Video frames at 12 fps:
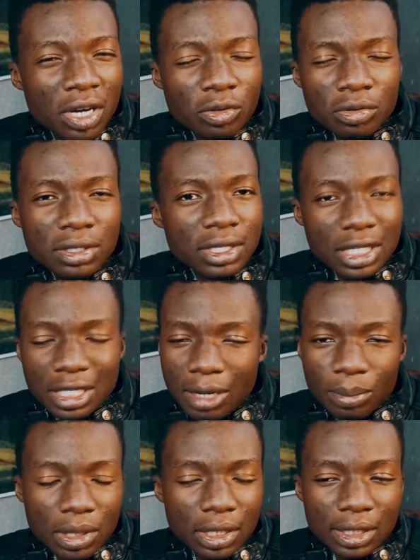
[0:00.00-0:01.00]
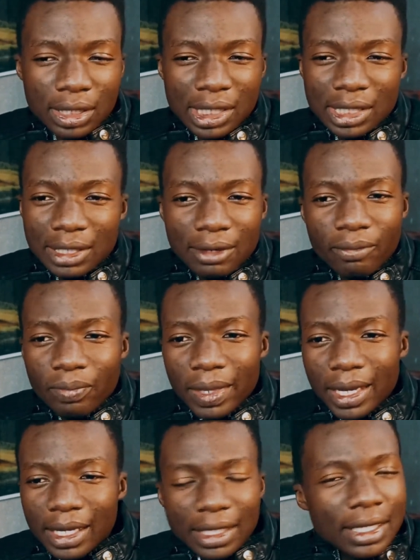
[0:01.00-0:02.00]
I don't see it happening. It just
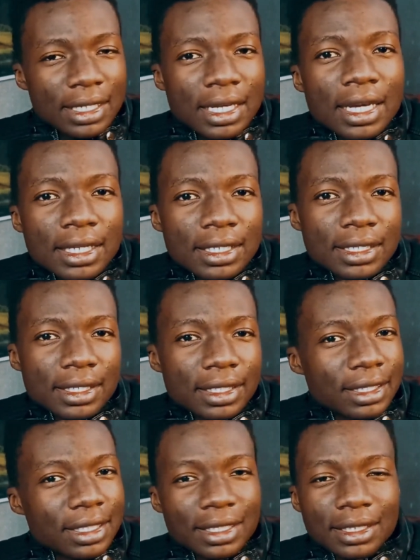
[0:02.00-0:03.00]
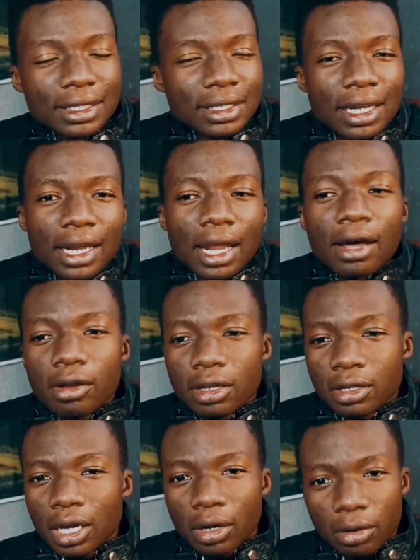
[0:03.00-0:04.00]
it
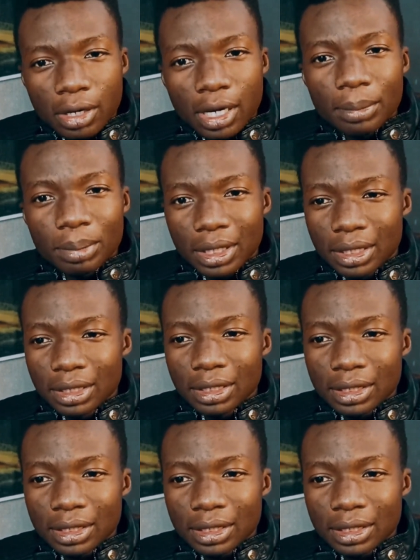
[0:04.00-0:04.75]
cannot happen.